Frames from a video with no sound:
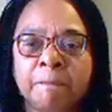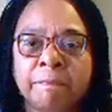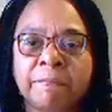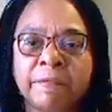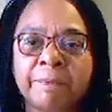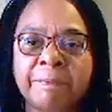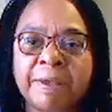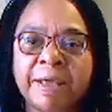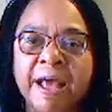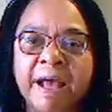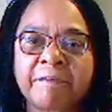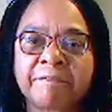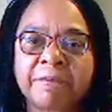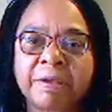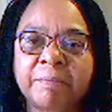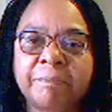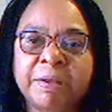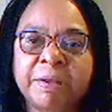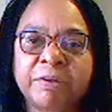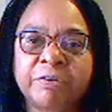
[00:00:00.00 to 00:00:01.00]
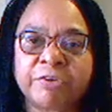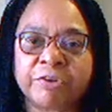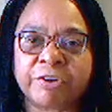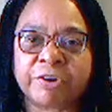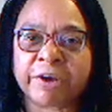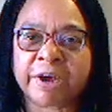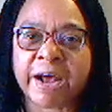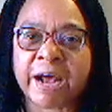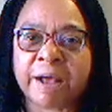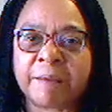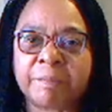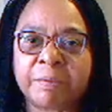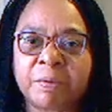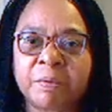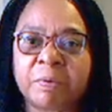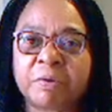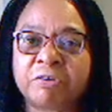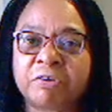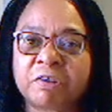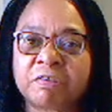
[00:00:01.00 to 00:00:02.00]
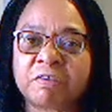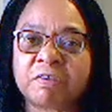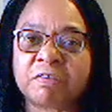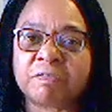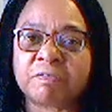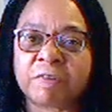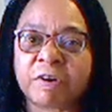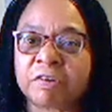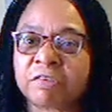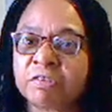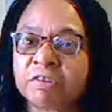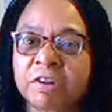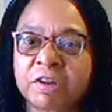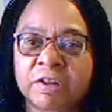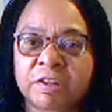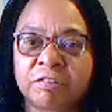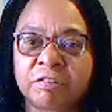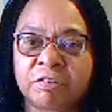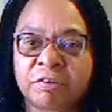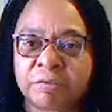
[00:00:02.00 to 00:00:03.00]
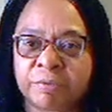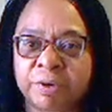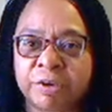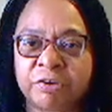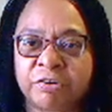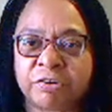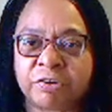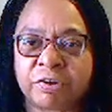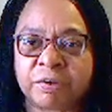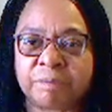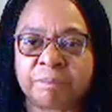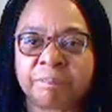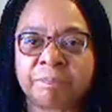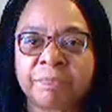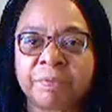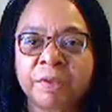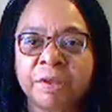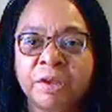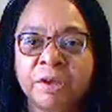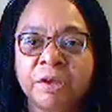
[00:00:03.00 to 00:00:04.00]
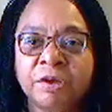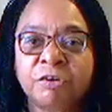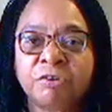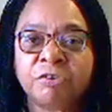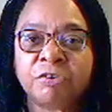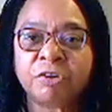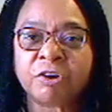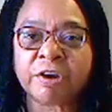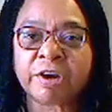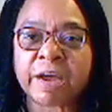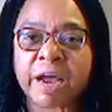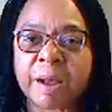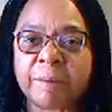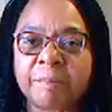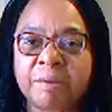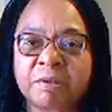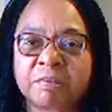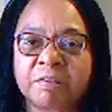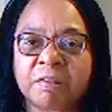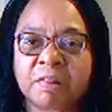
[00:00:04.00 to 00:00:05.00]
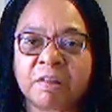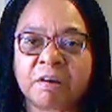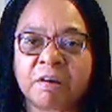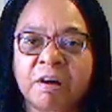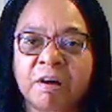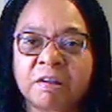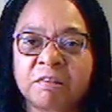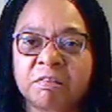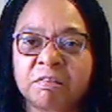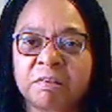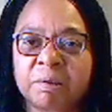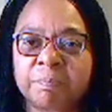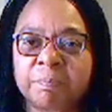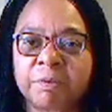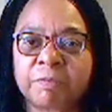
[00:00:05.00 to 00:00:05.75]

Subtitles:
Then we have Emile Durkheim, who addresses functional integration. Durkheim looks at the concept of